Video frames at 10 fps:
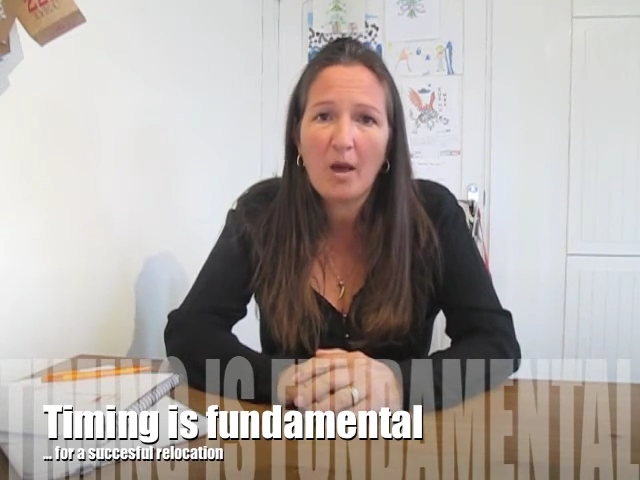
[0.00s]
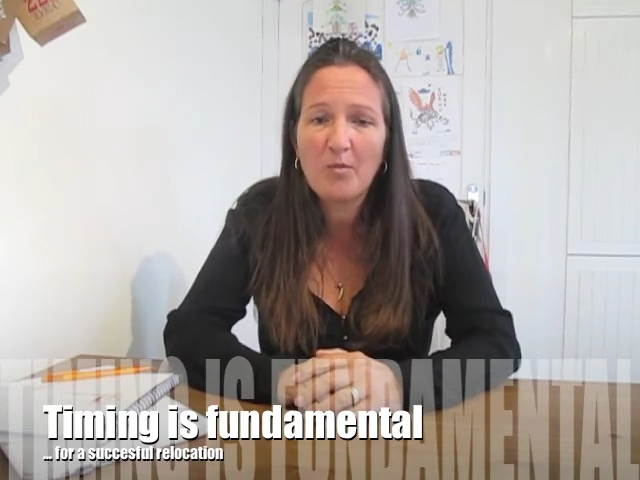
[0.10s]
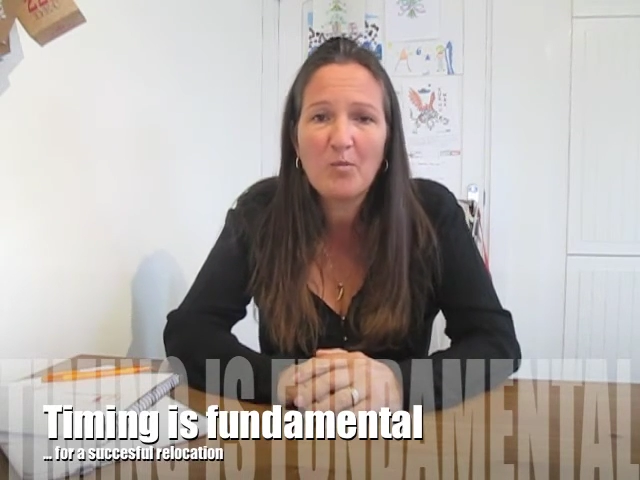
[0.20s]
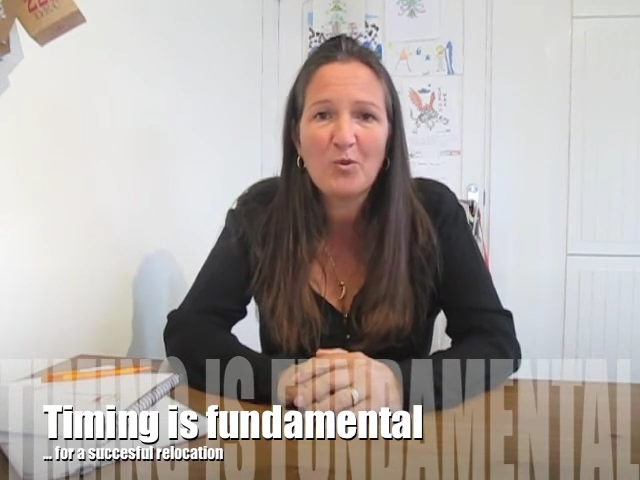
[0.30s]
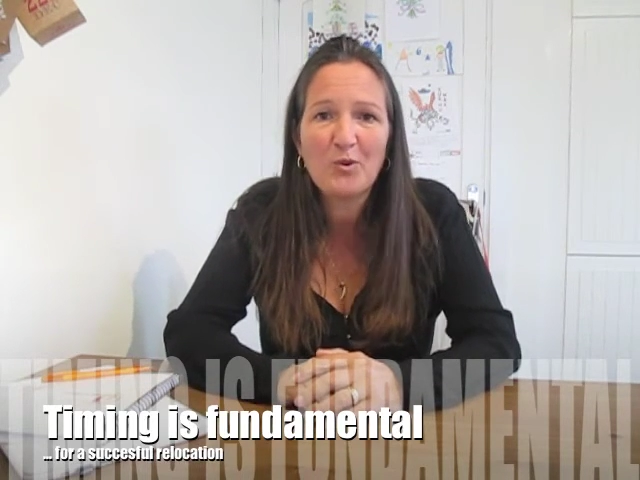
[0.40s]
I'll be
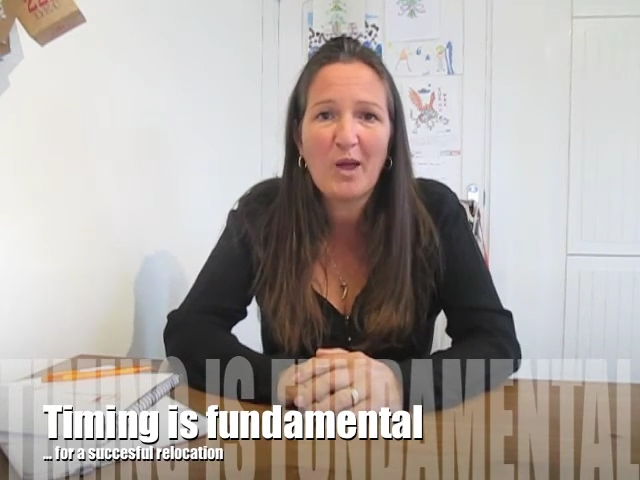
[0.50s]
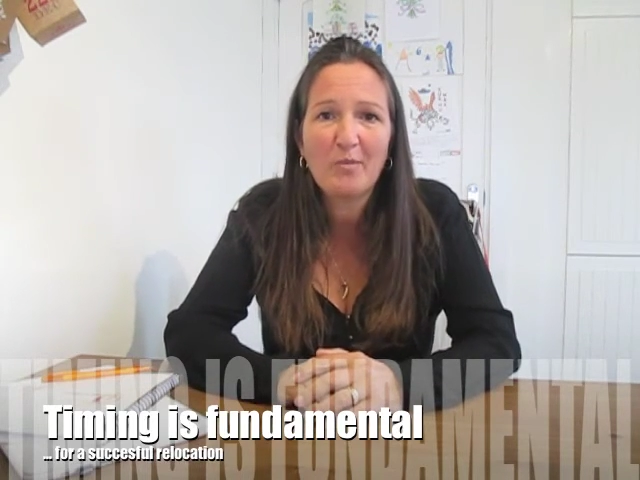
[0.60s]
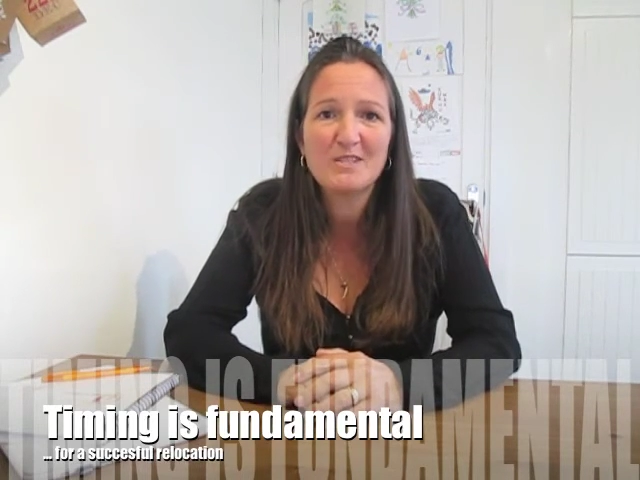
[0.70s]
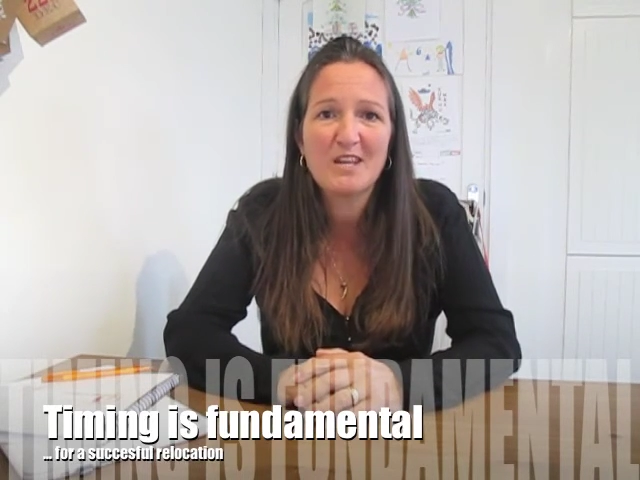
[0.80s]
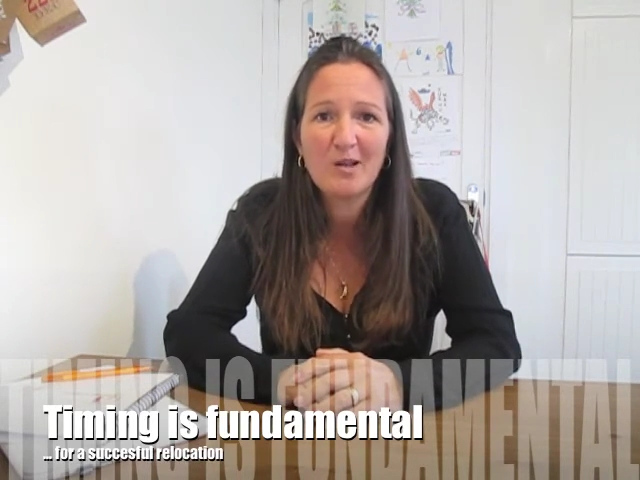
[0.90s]
more than
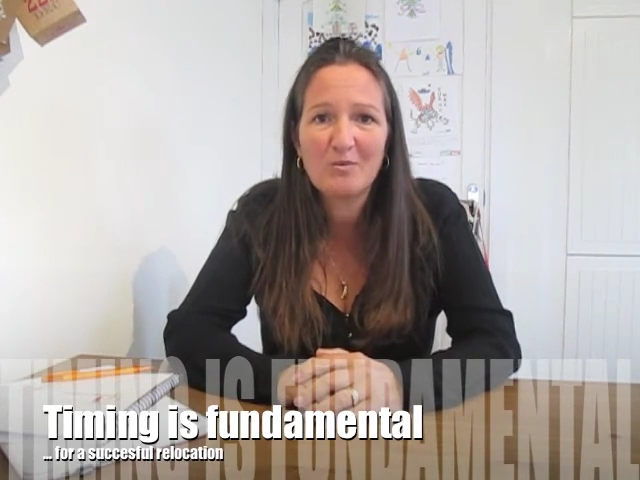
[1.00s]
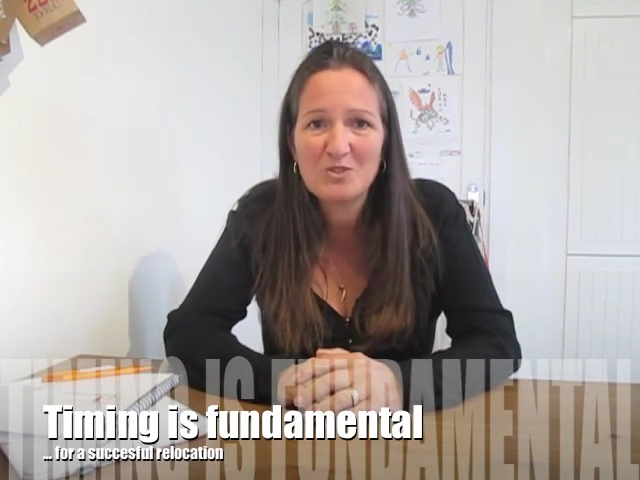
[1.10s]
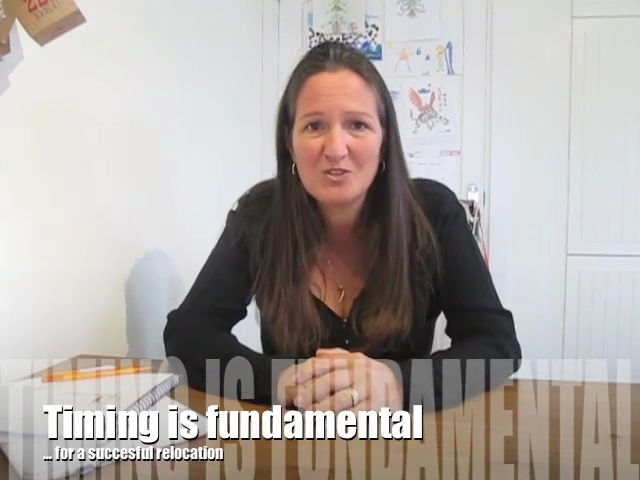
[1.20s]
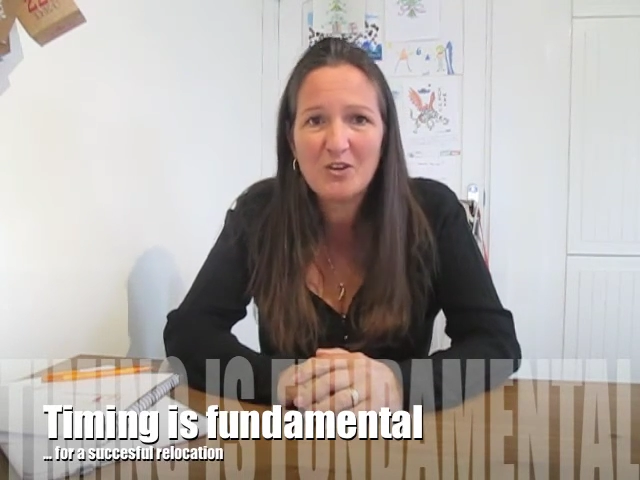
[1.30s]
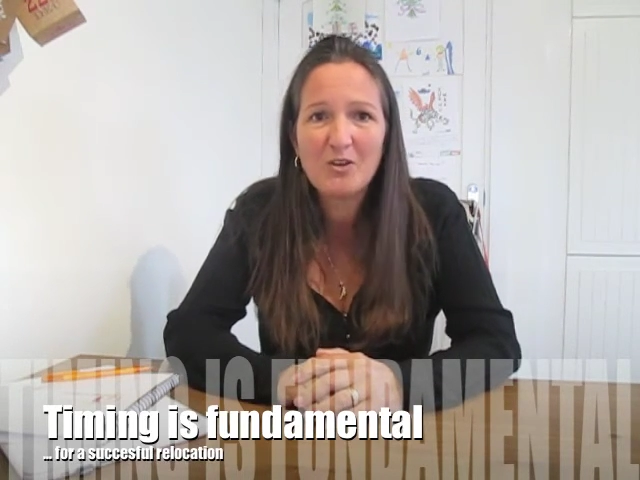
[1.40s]
happy to help you
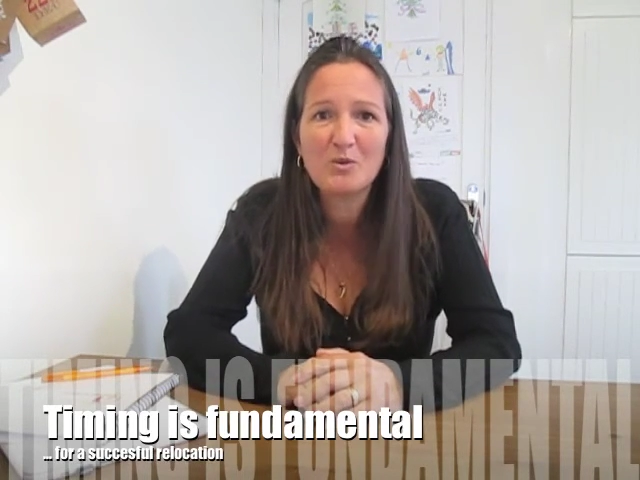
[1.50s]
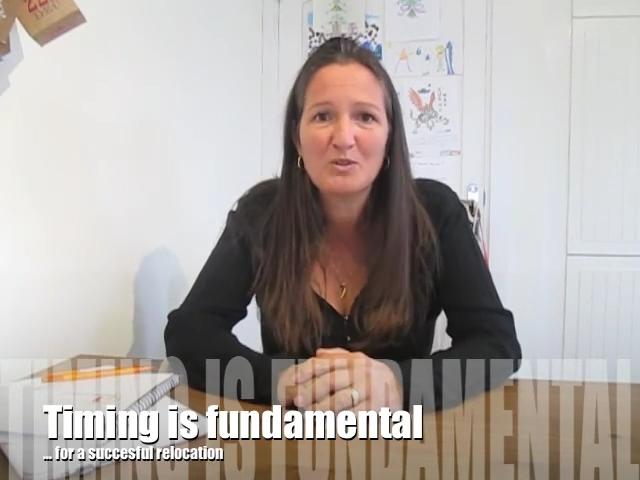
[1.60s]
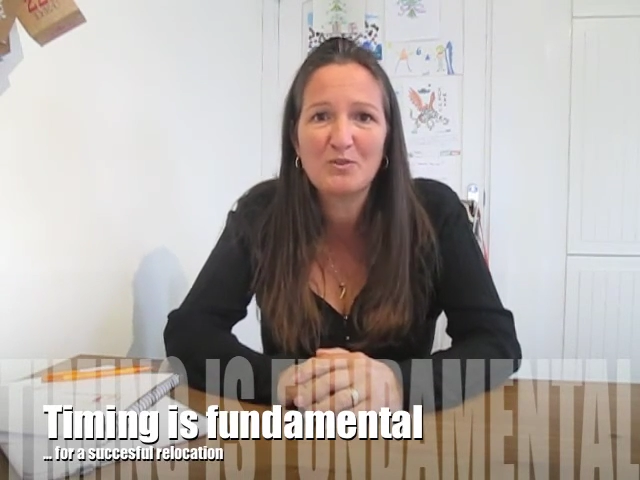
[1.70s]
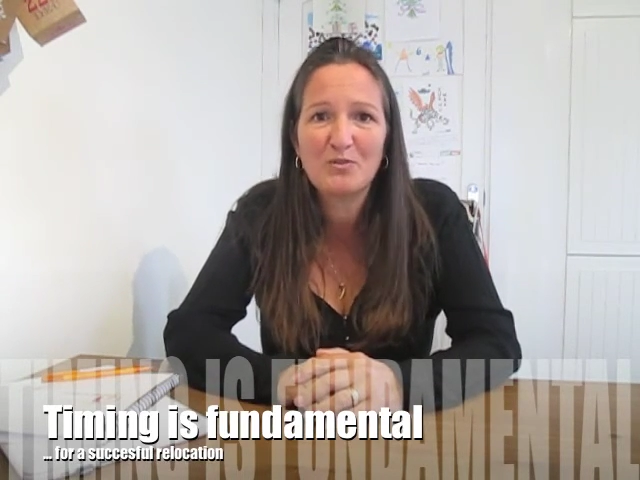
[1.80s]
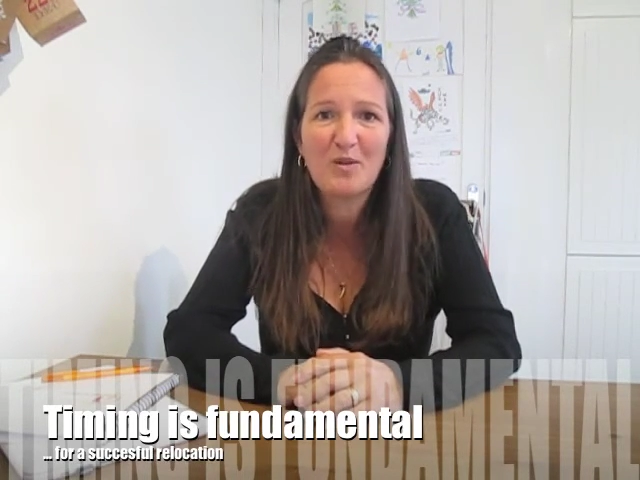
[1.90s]
start your
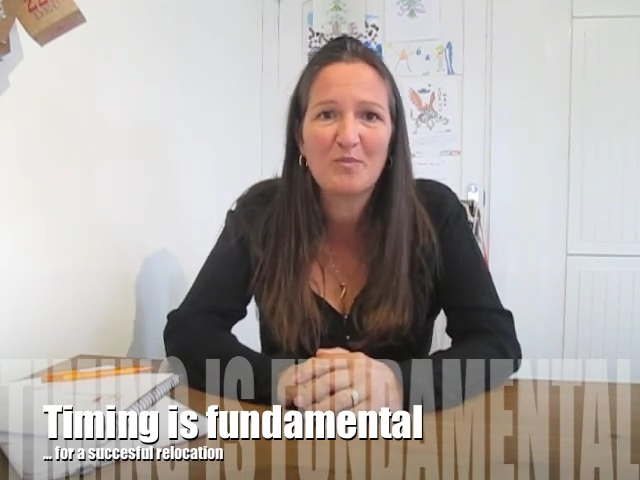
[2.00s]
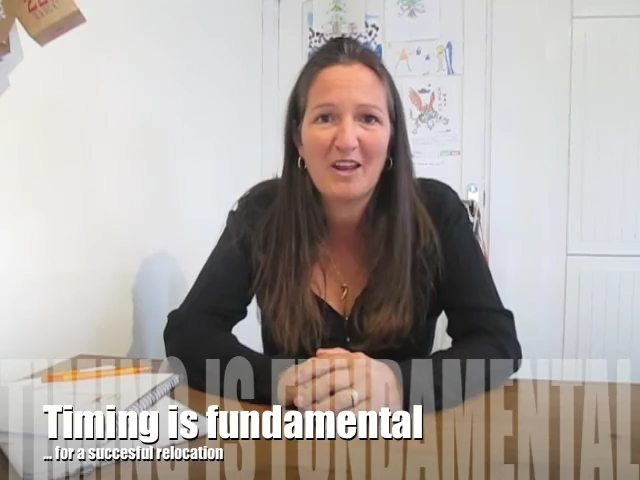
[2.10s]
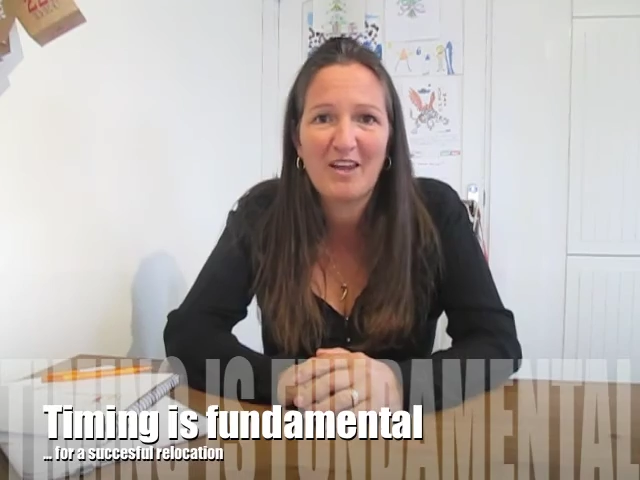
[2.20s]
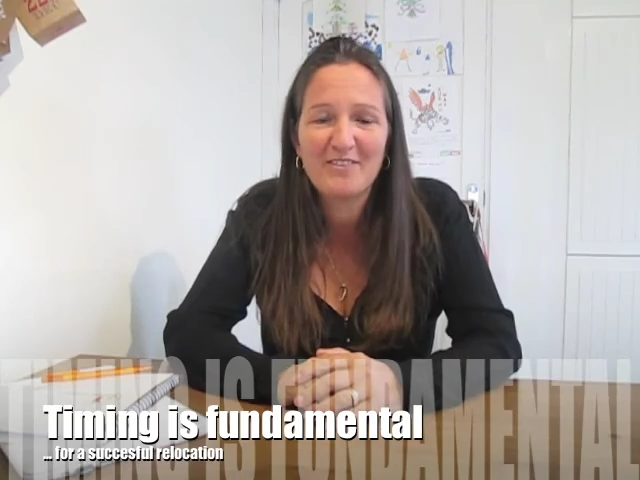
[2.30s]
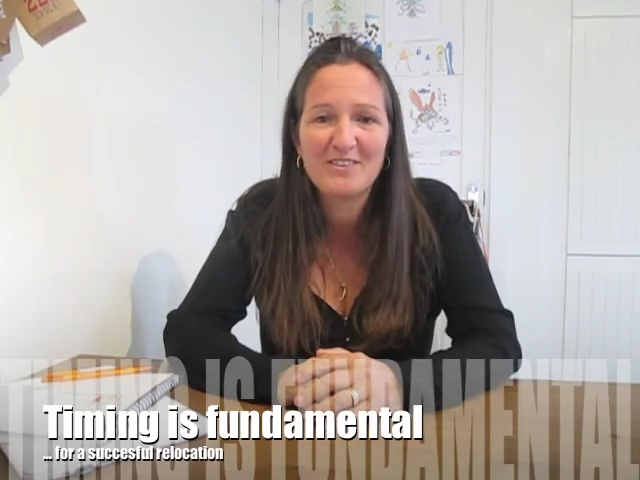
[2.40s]
wonderful family
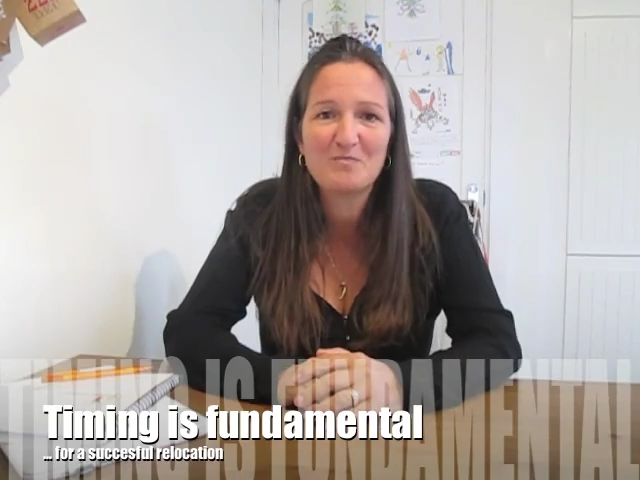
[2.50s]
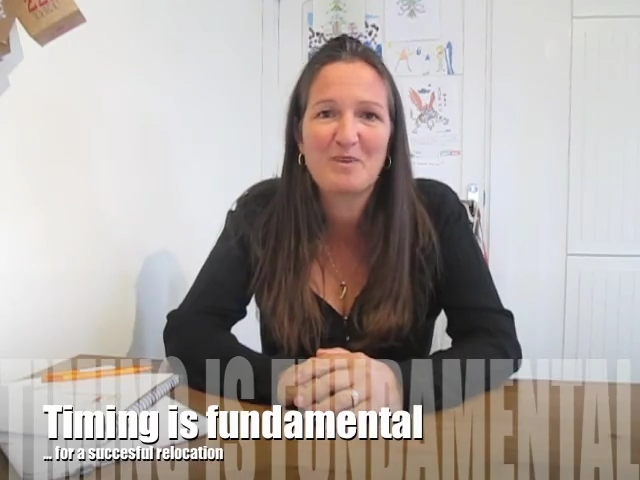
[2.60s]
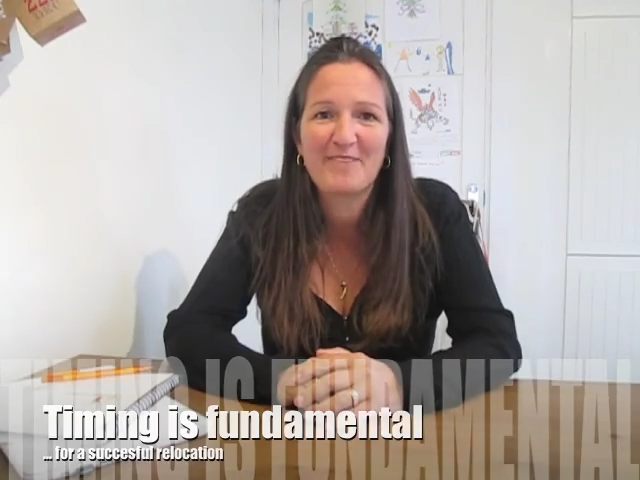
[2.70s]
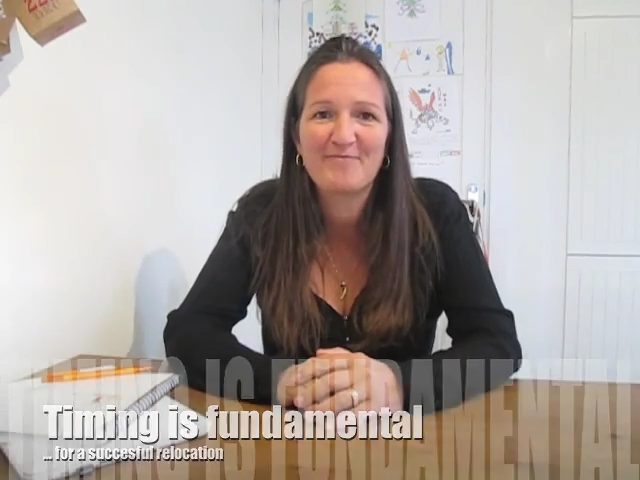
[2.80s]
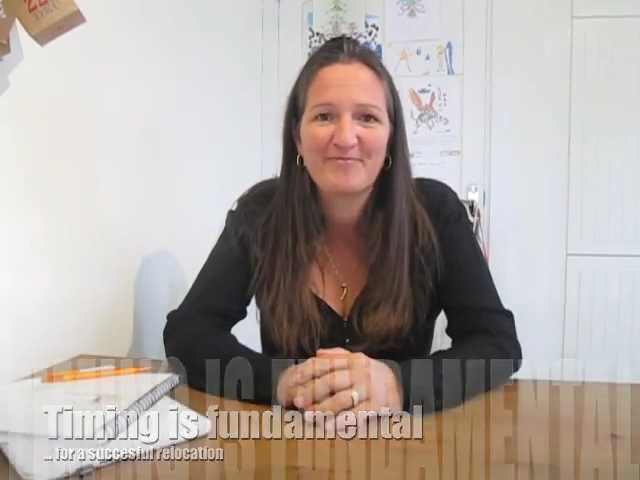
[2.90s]
life in Spain.